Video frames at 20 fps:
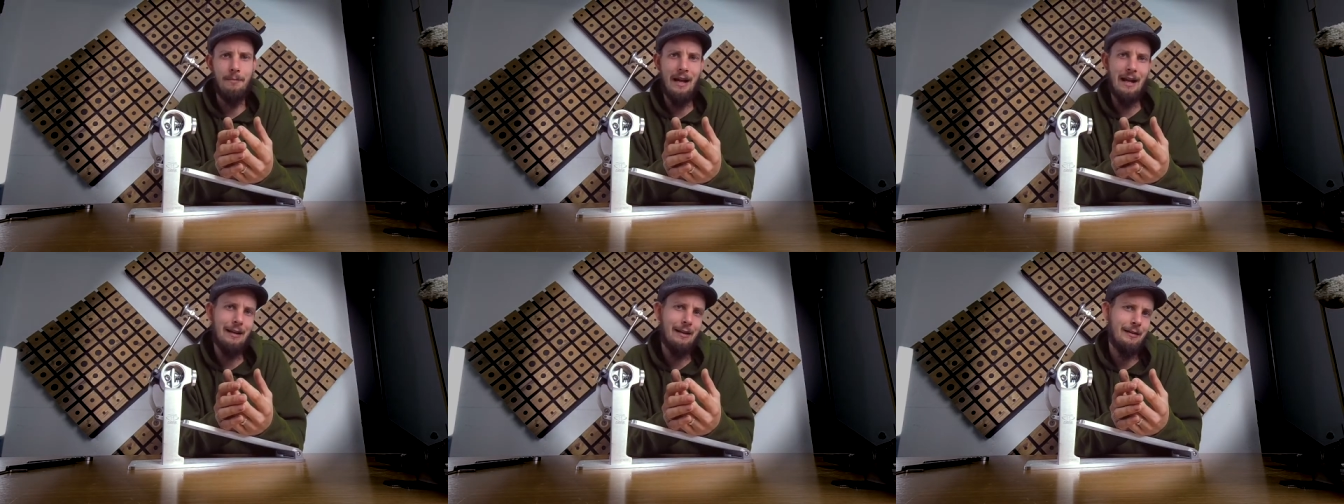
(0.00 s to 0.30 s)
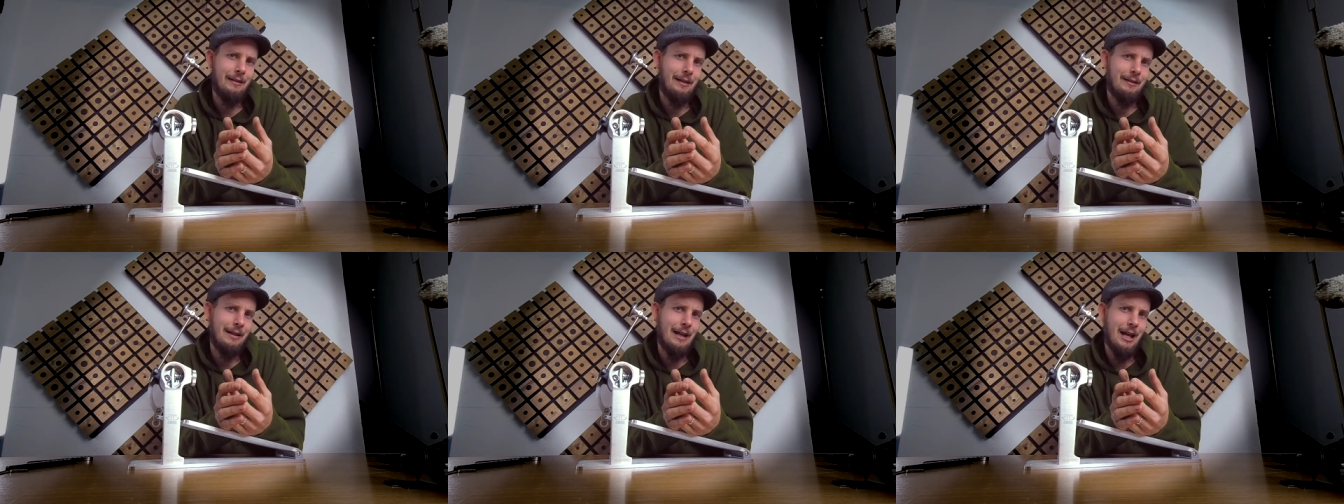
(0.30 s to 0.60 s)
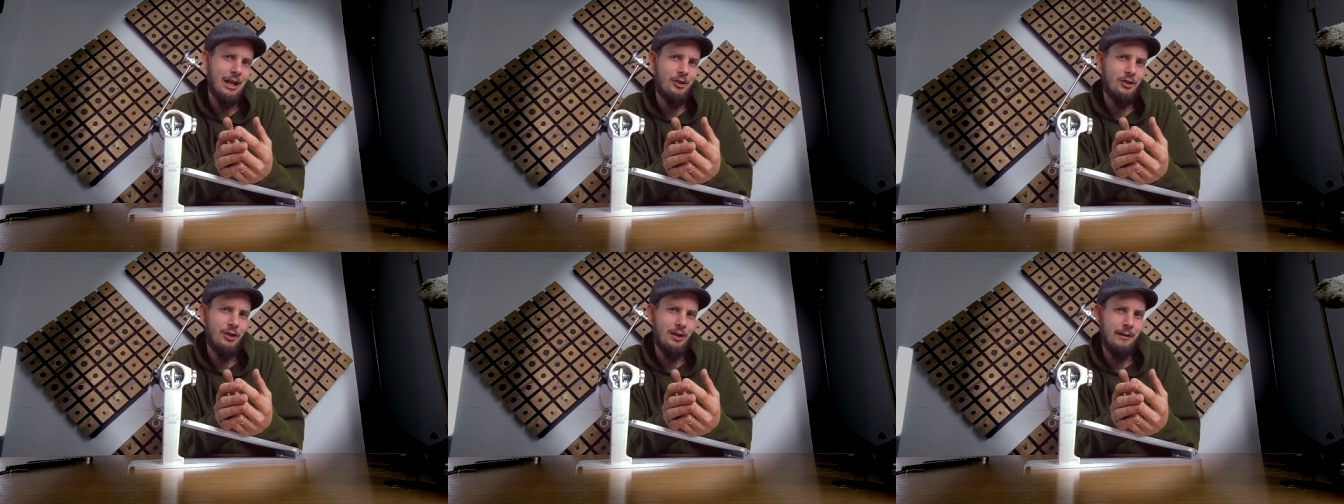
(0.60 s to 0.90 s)
pedal that
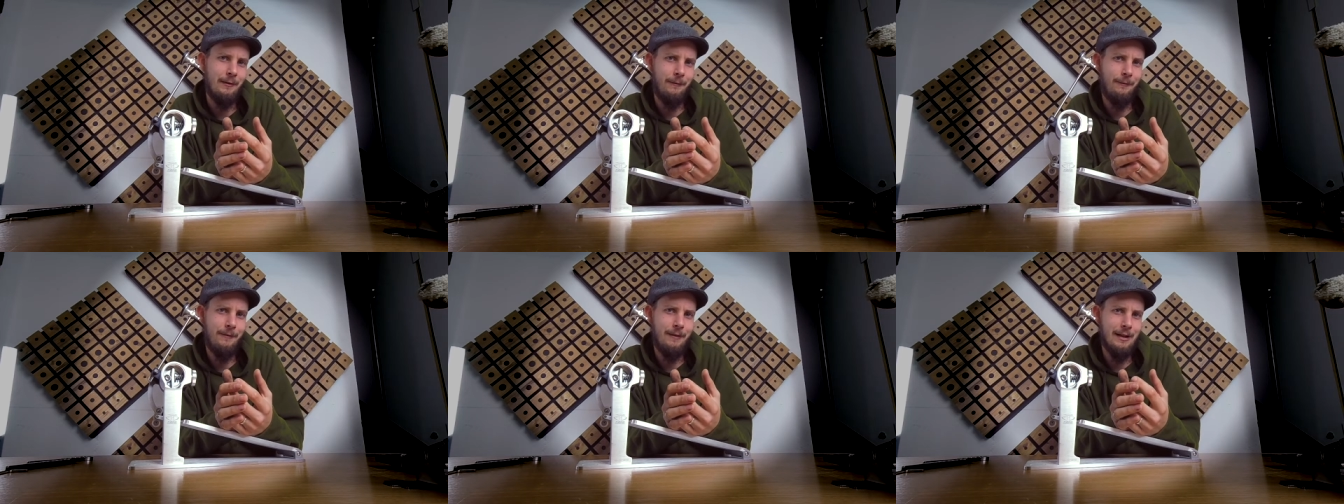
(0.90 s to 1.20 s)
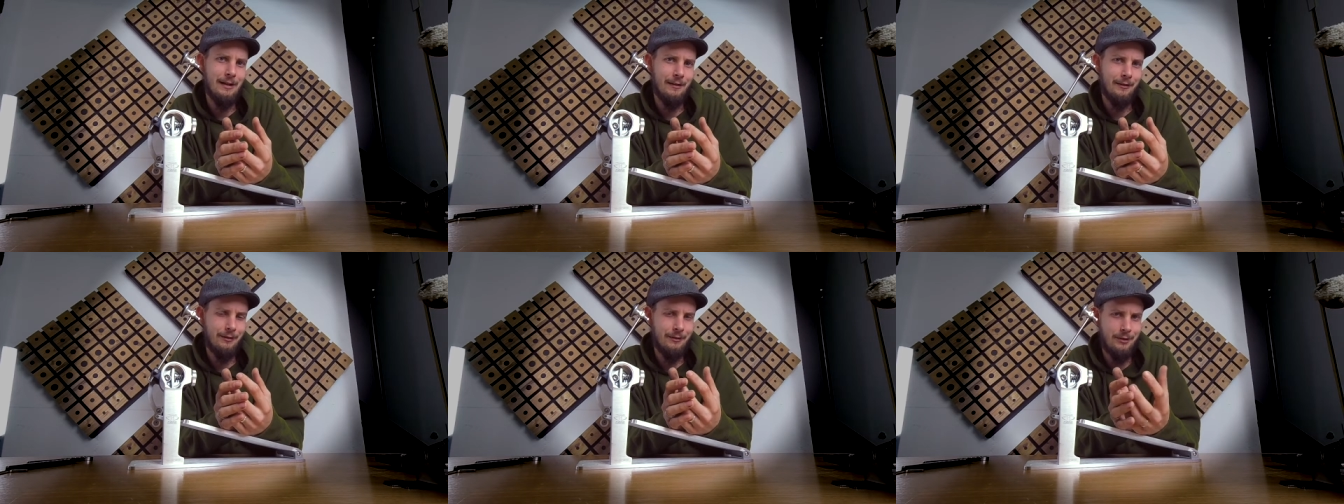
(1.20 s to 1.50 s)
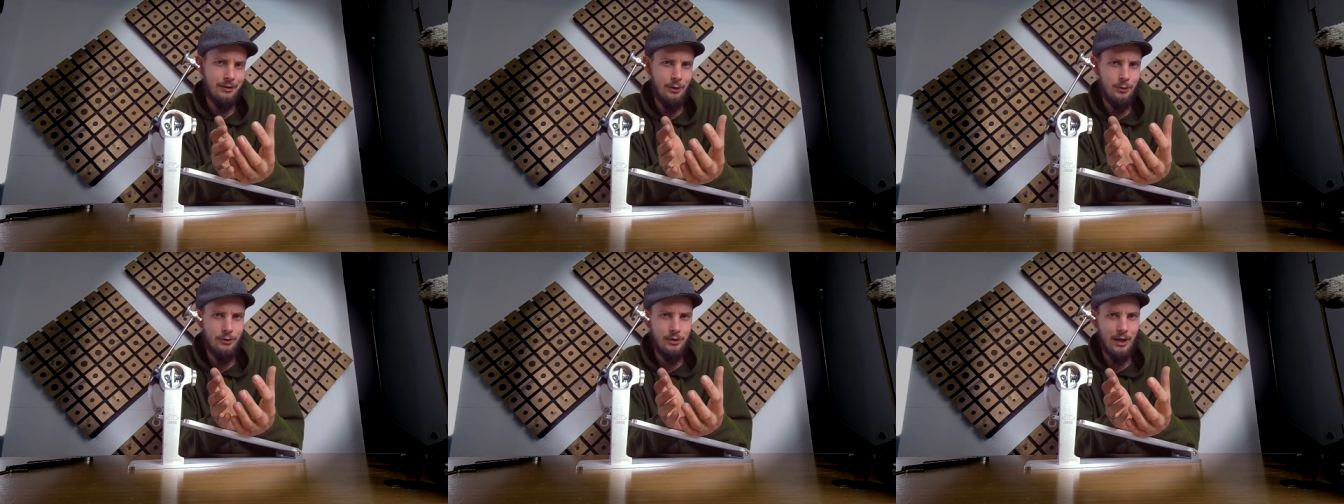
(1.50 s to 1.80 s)
actually feels
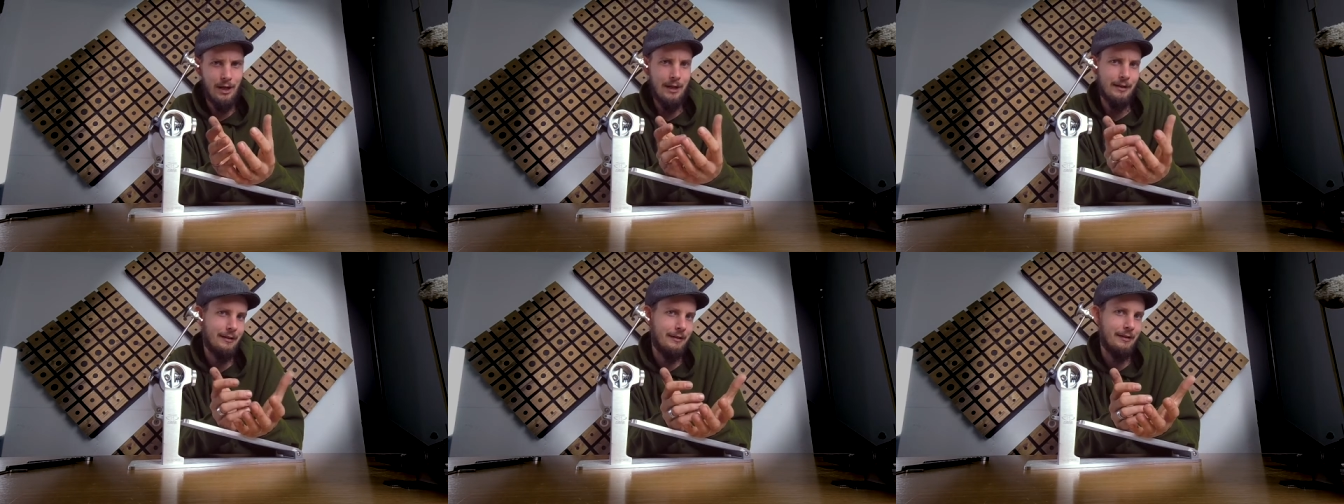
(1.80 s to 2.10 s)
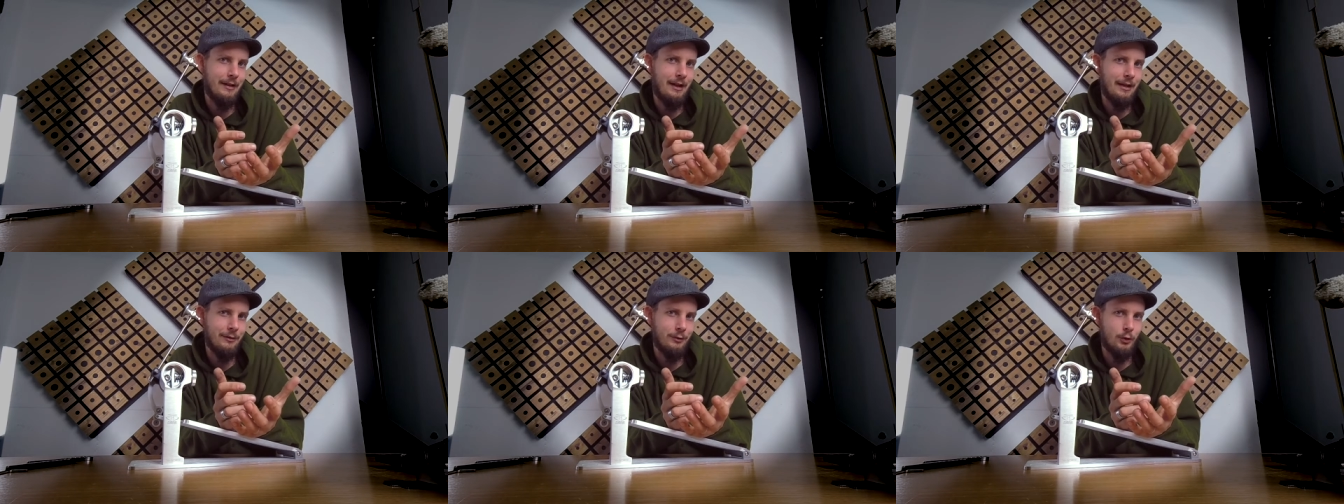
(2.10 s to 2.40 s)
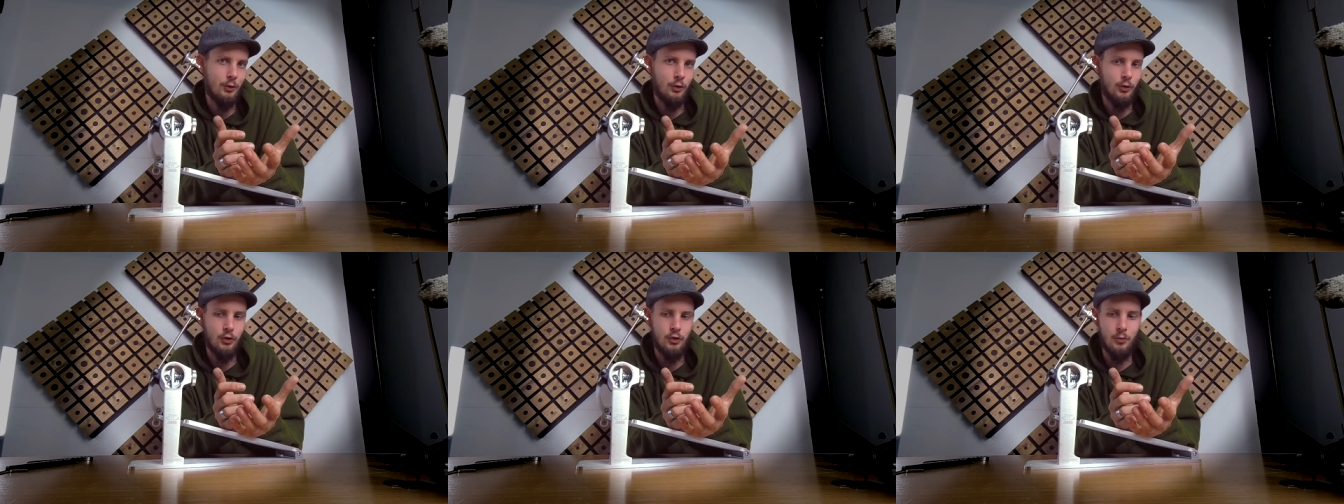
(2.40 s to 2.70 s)
too tight and hard to
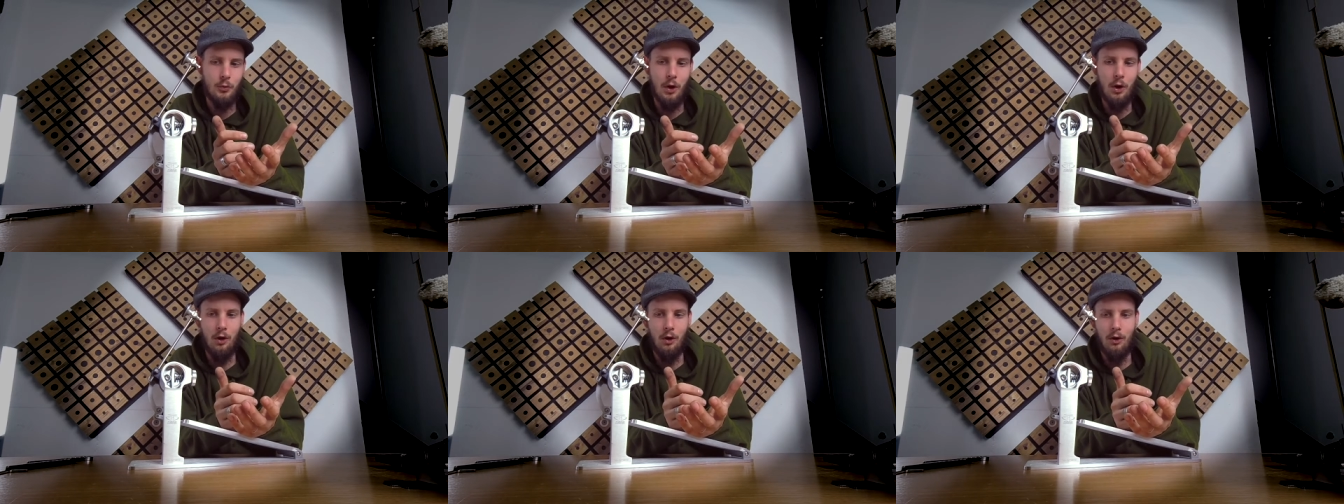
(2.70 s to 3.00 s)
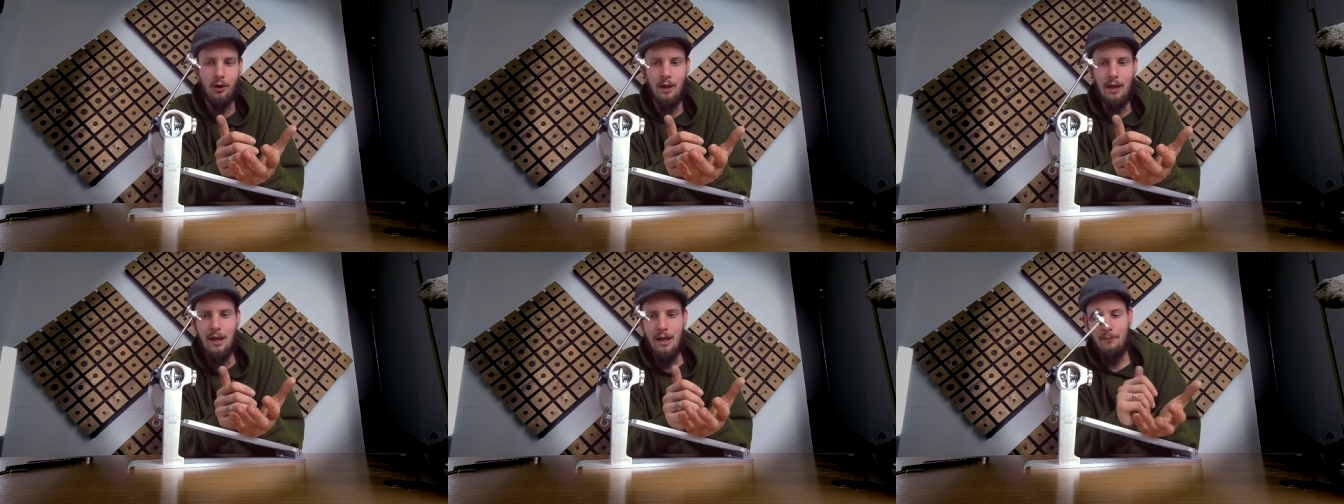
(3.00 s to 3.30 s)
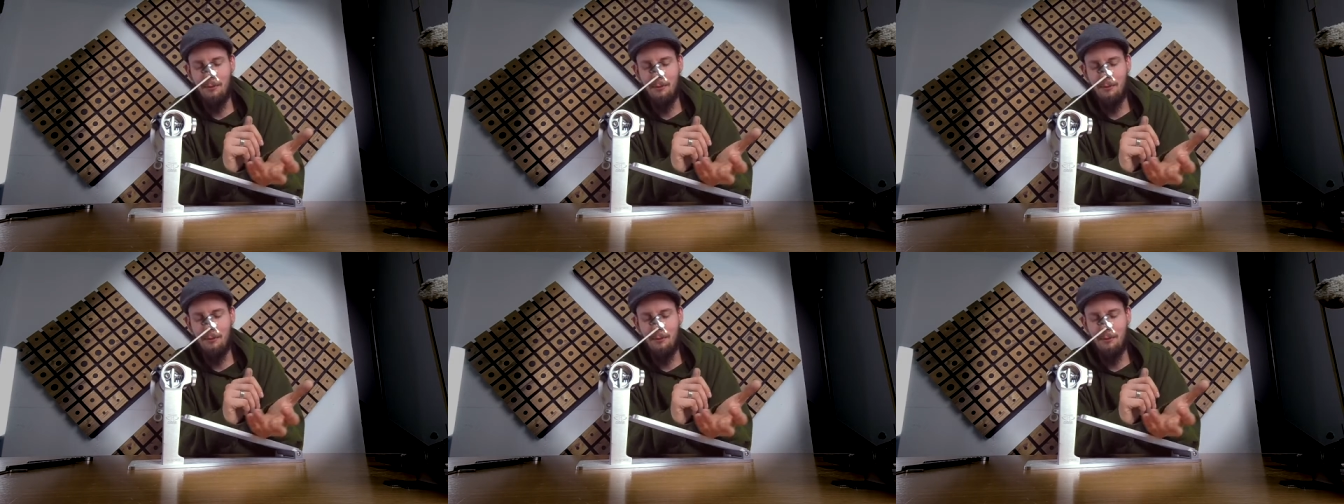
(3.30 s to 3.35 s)
control.